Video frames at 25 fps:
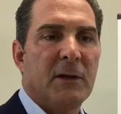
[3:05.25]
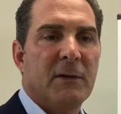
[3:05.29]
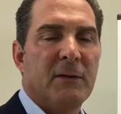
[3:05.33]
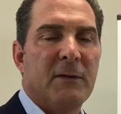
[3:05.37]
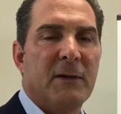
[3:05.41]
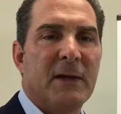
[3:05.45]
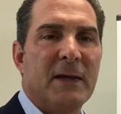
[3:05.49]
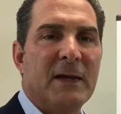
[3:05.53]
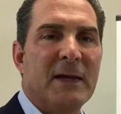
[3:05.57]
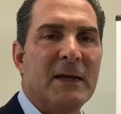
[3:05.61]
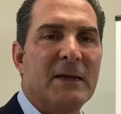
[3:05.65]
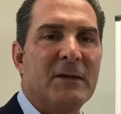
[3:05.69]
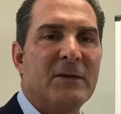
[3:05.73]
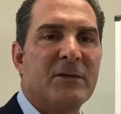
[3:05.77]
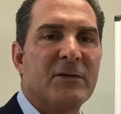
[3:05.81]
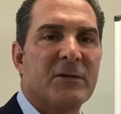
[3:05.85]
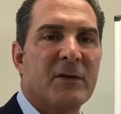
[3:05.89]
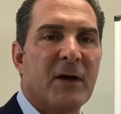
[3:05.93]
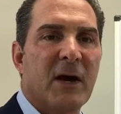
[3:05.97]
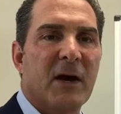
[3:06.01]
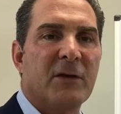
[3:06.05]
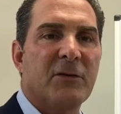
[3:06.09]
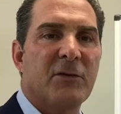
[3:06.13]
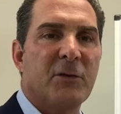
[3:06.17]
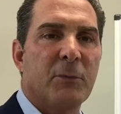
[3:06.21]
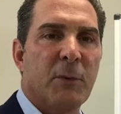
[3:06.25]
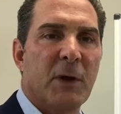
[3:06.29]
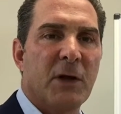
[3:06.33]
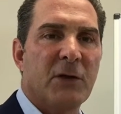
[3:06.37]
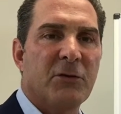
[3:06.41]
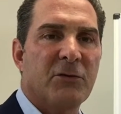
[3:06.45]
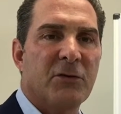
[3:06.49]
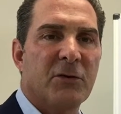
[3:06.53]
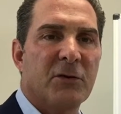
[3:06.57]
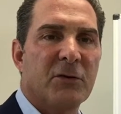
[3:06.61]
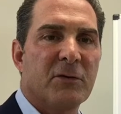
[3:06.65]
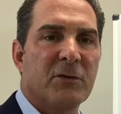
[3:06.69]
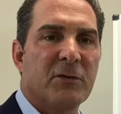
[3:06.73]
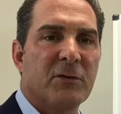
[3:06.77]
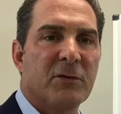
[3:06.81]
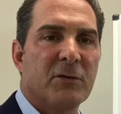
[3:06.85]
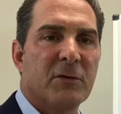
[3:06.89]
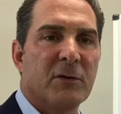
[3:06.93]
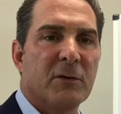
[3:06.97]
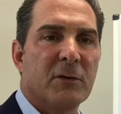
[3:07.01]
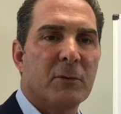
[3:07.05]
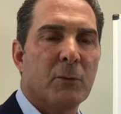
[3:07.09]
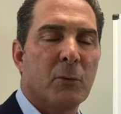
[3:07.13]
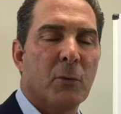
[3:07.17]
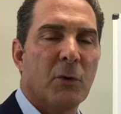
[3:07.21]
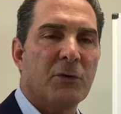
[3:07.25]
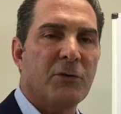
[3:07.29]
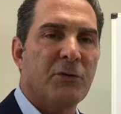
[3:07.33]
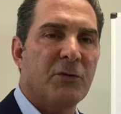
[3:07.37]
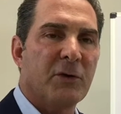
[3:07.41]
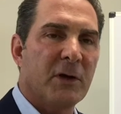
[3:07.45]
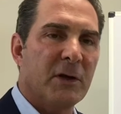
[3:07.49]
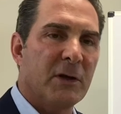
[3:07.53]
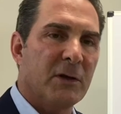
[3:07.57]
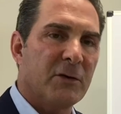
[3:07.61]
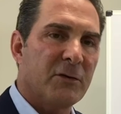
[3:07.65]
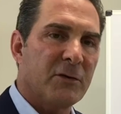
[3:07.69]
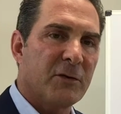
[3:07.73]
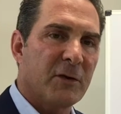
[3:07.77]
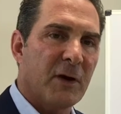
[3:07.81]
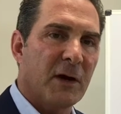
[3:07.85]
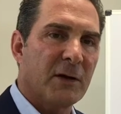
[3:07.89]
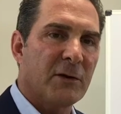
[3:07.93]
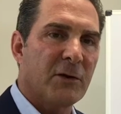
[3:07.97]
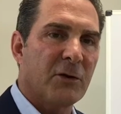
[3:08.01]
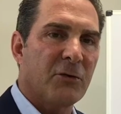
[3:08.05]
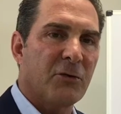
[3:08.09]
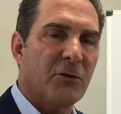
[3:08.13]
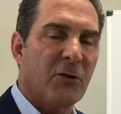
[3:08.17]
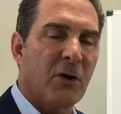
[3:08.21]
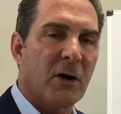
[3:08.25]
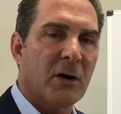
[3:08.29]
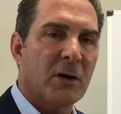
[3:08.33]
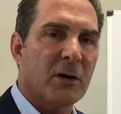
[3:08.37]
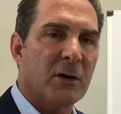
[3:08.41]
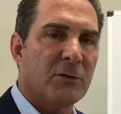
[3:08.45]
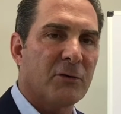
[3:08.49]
The inside dimensions, once you get inside the truck,